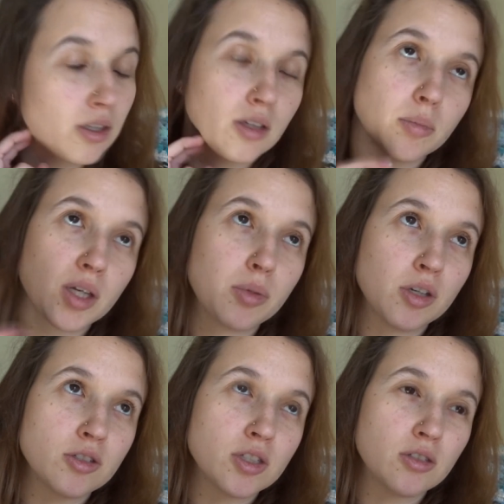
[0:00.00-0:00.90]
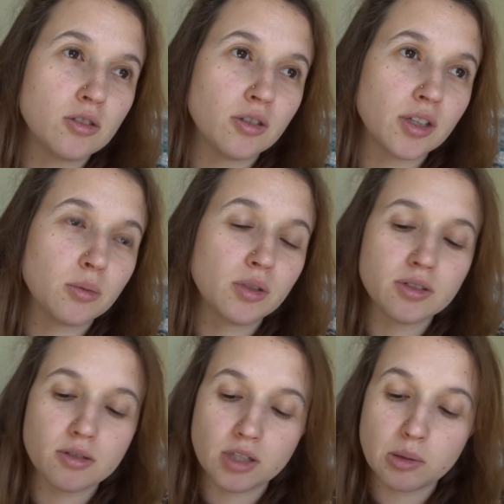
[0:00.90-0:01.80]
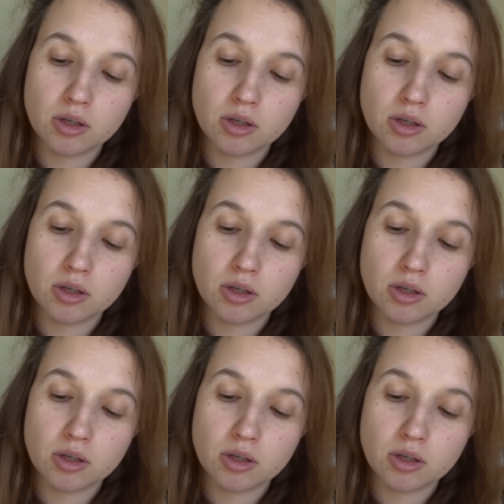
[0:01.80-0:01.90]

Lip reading: and then pay postage, and you're like, well, is that really